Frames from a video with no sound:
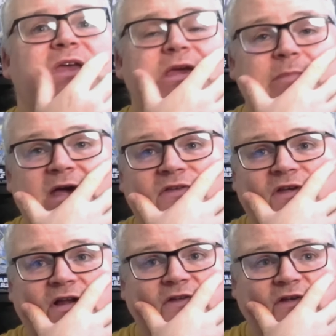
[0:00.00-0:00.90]
he
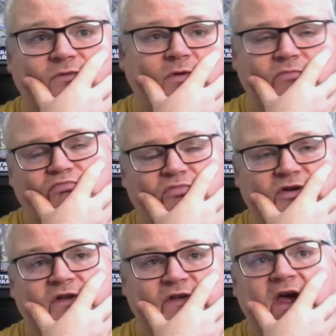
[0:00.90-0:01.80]
basically says, well,
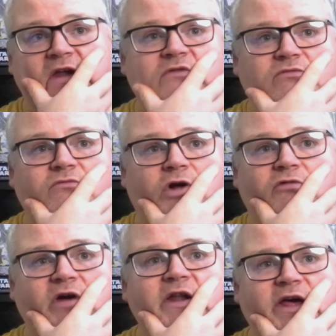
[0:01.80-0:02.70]
you're dead
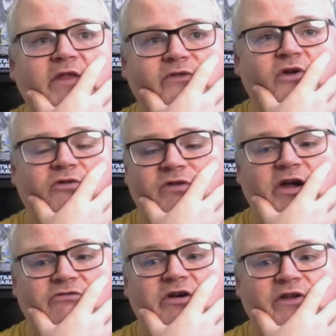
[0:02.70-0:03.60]
already, there's not a
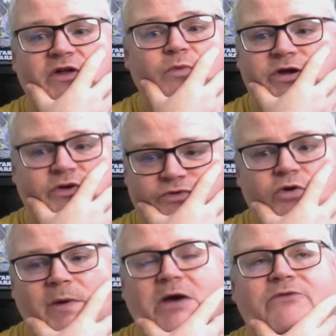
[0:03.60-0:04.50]
great deal we can do
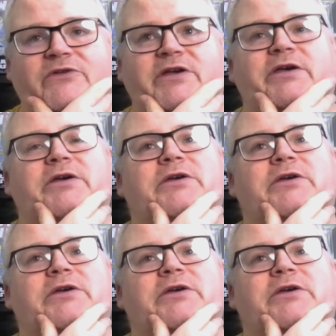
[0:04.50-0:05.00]
about it.